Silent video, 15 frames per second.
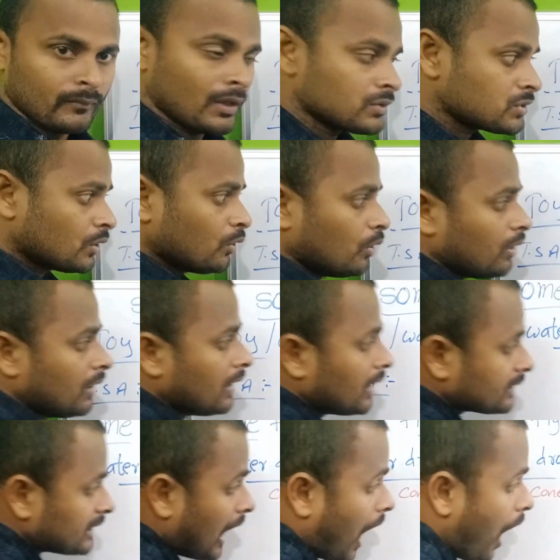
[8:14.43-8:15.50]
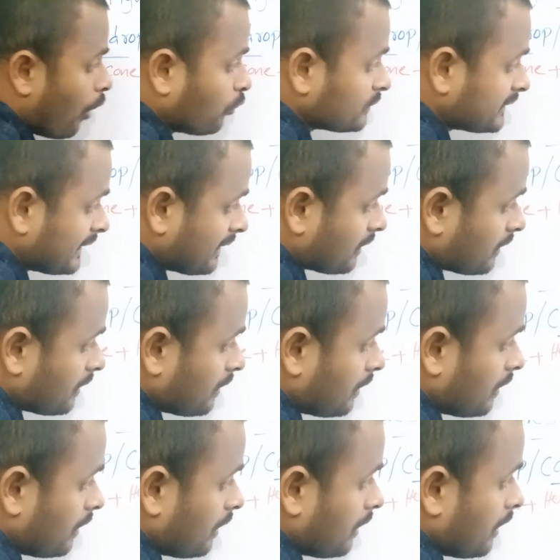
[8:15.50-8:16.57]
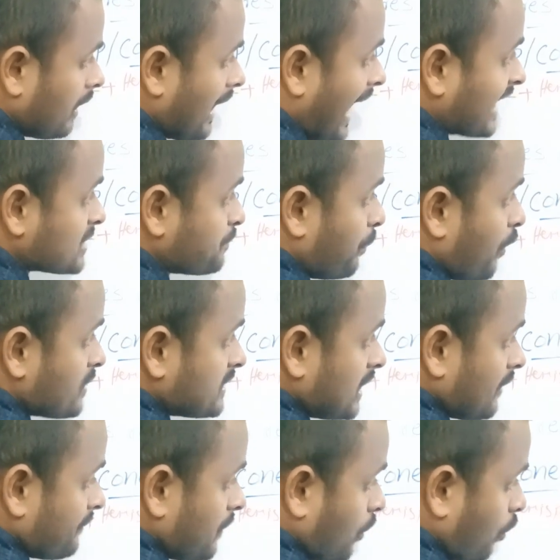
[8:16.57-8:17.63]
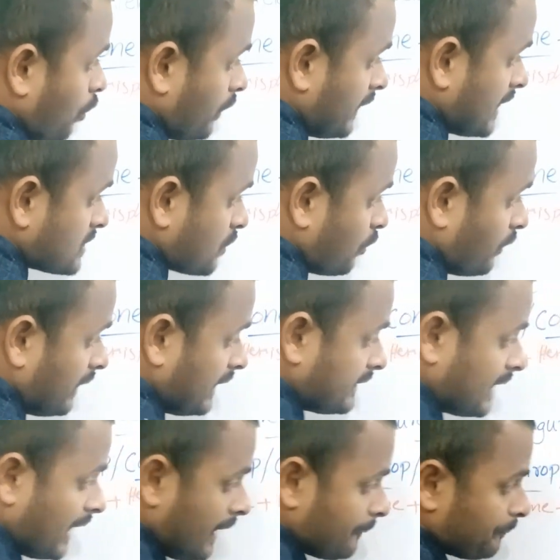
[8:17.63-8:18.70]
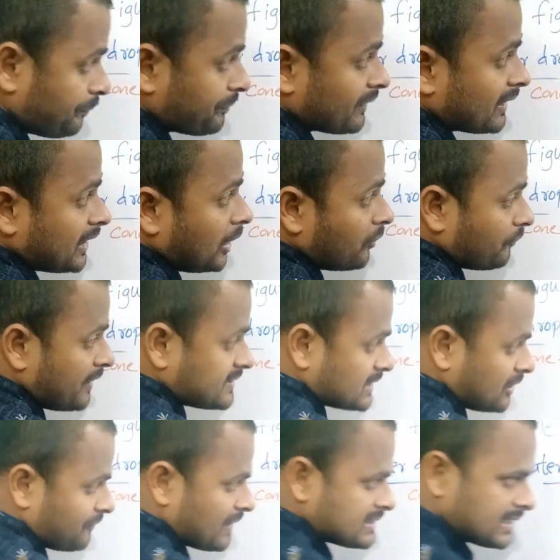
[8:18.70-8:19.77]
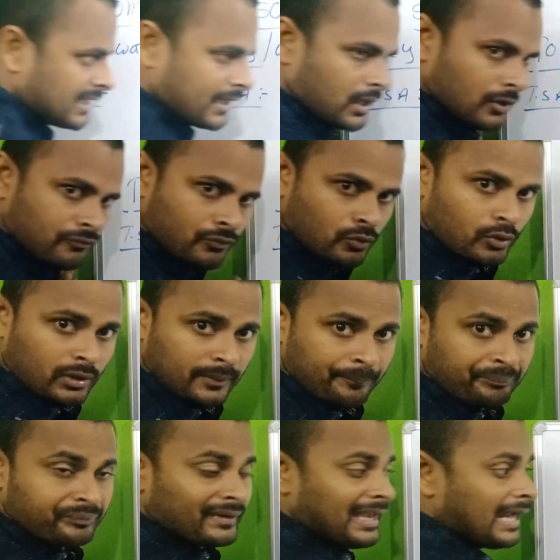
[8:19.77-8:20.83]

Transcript: So the outer exposure of the cone is only the curved surface area of cone,